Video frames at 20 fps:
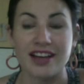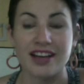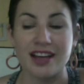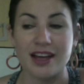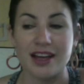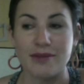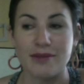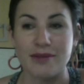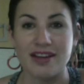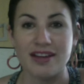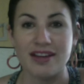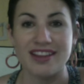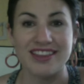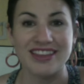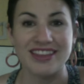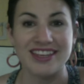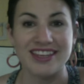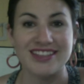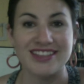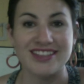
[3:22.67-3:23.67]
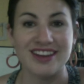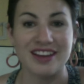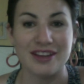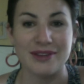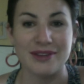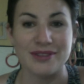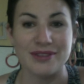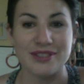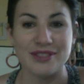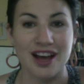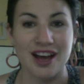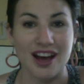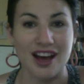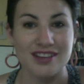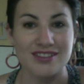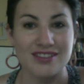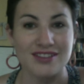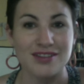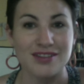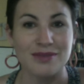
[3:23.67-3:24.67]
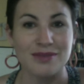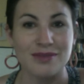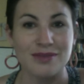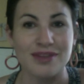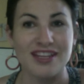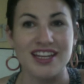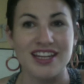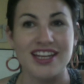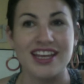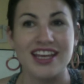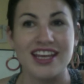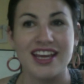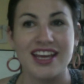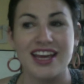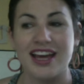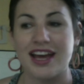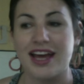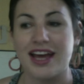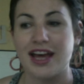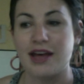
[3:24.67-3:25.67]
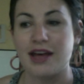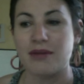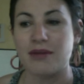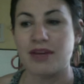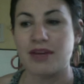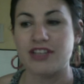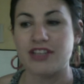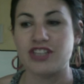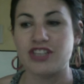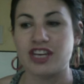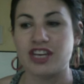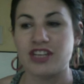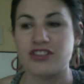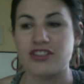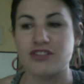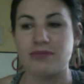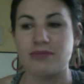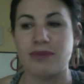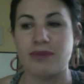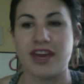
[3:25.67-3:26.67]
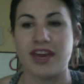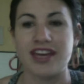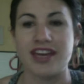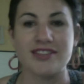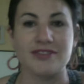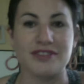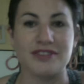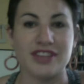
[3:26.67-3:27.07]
I think it was awesome, and a change of pace for the